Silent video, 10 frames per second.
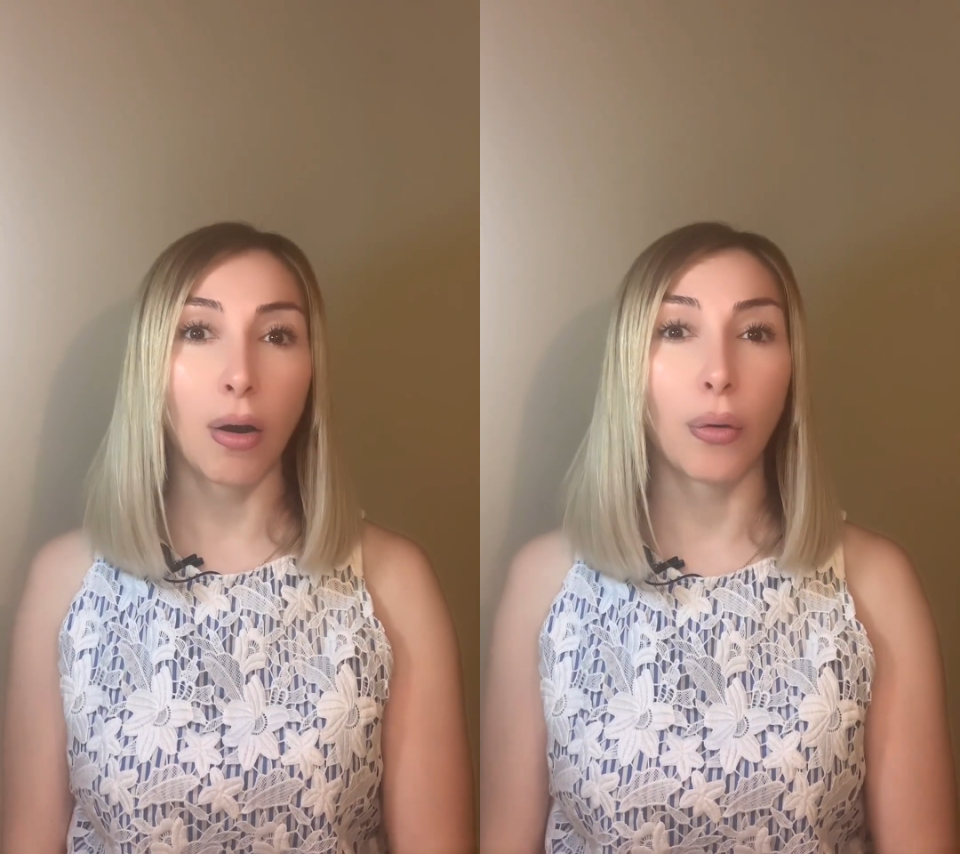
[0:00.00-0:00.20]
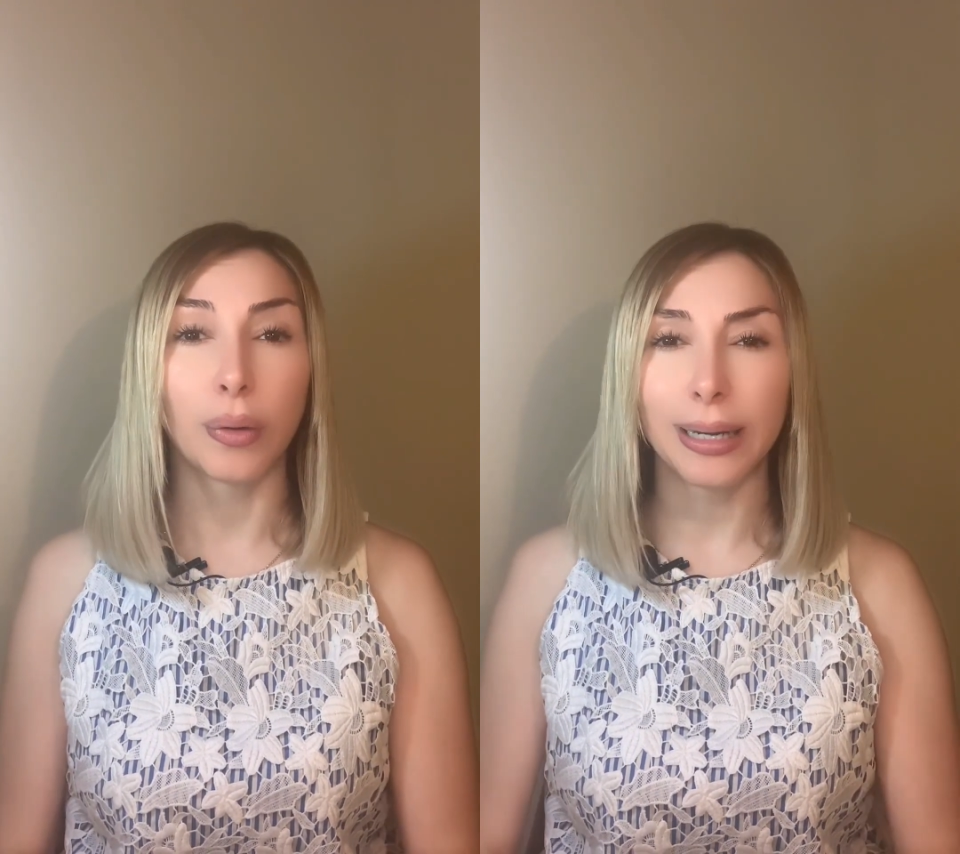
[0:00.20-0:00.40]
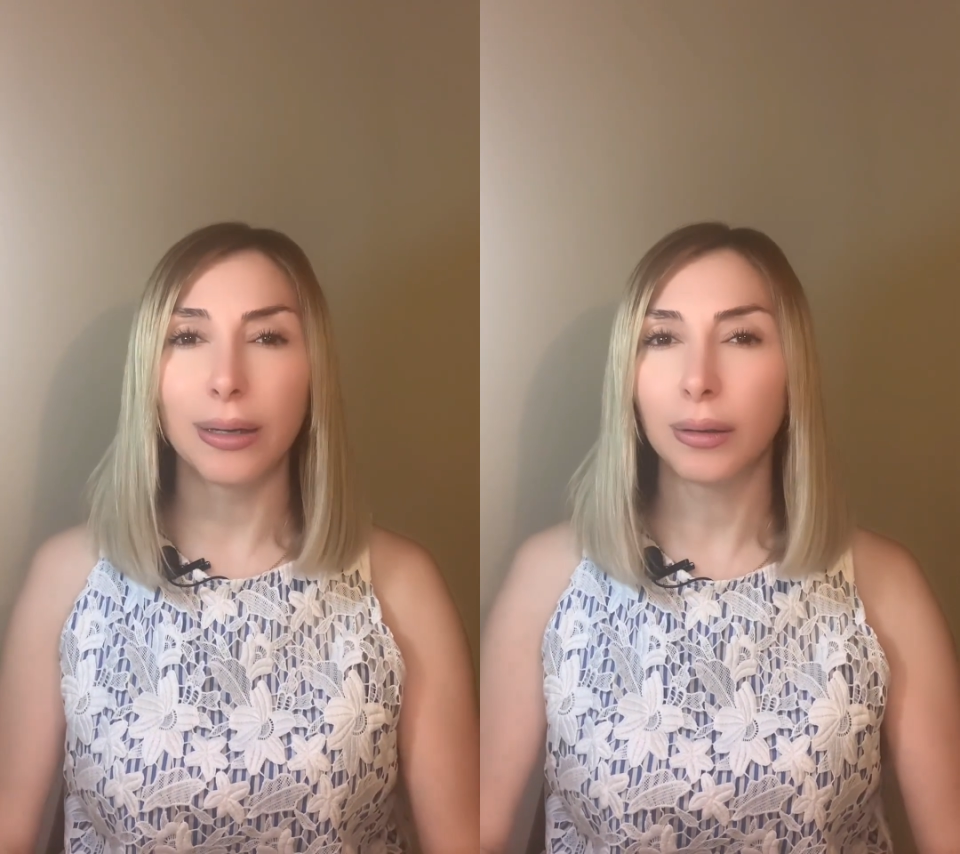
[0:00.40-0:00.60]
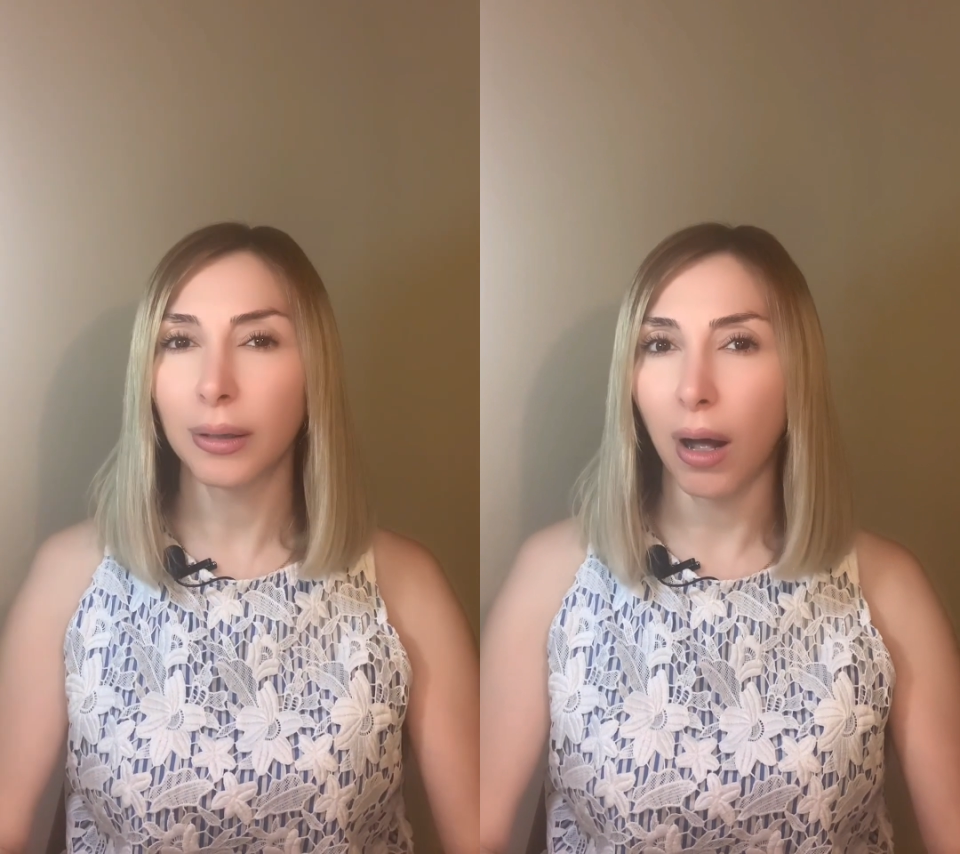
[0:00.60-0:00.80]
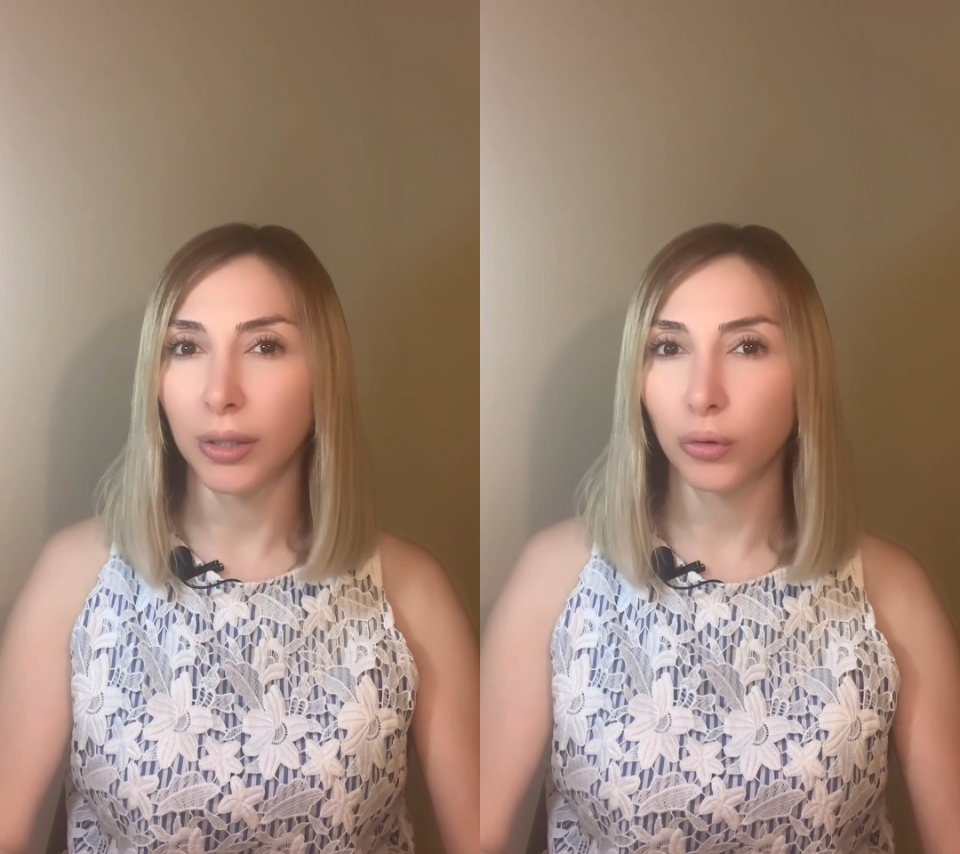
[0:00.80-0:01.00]
are legal
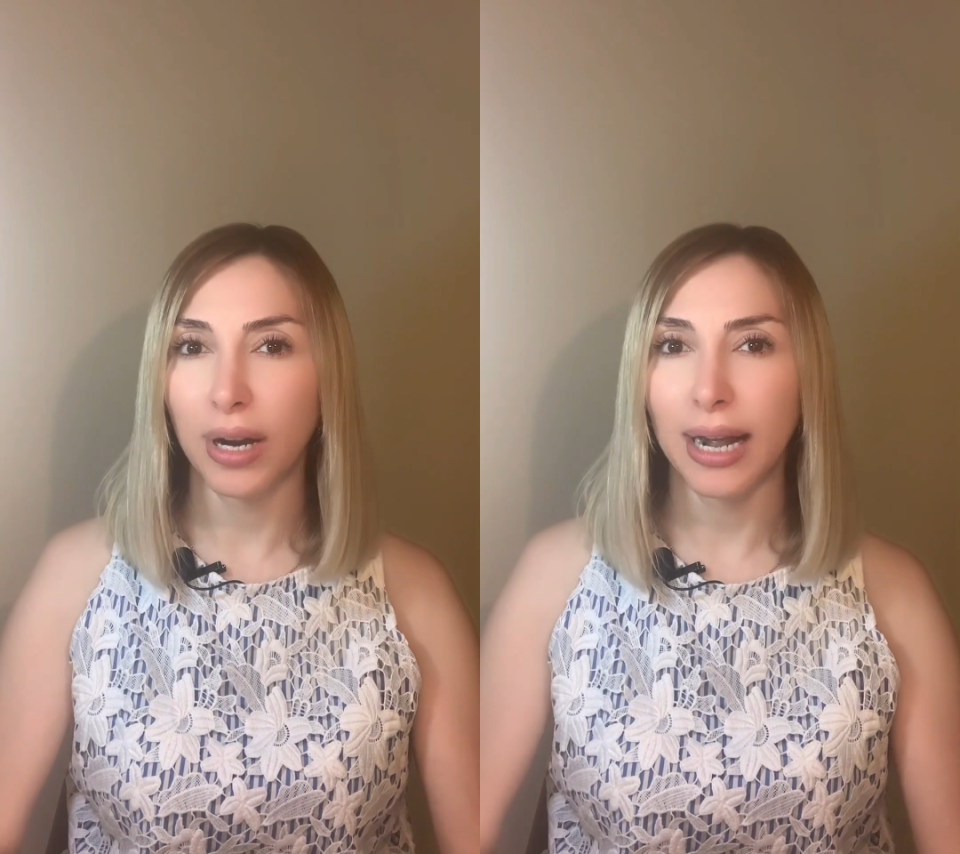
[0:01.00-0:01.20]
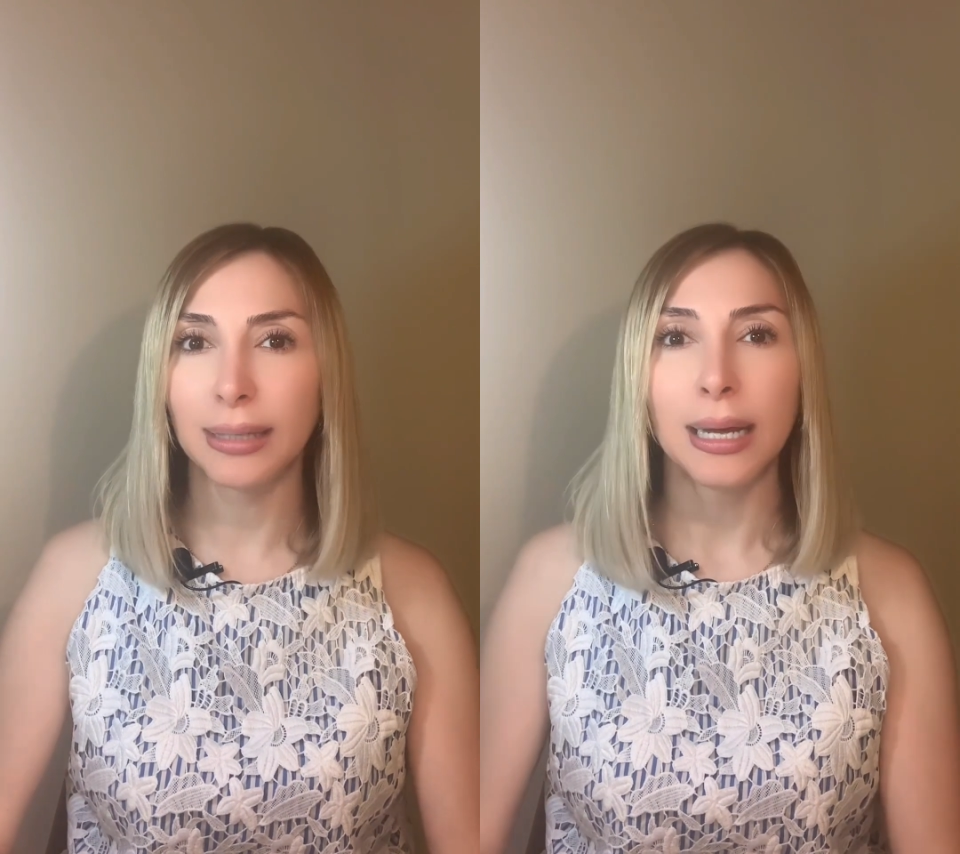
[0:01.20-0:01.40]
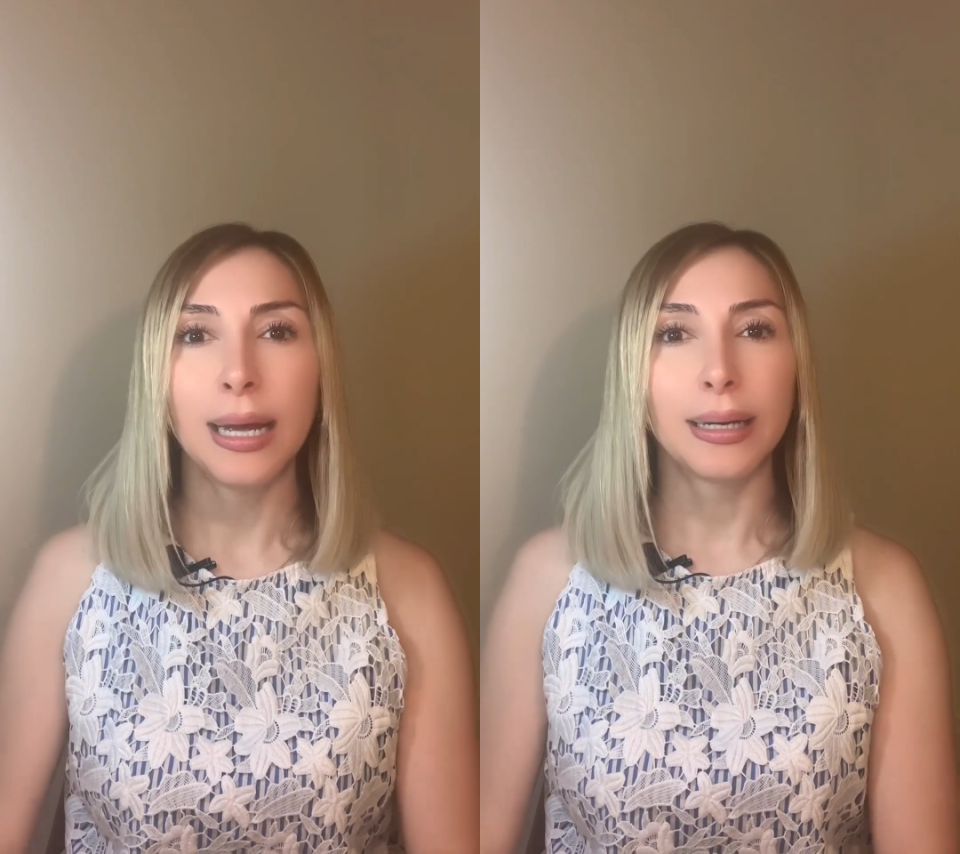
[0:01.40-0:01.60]
contracts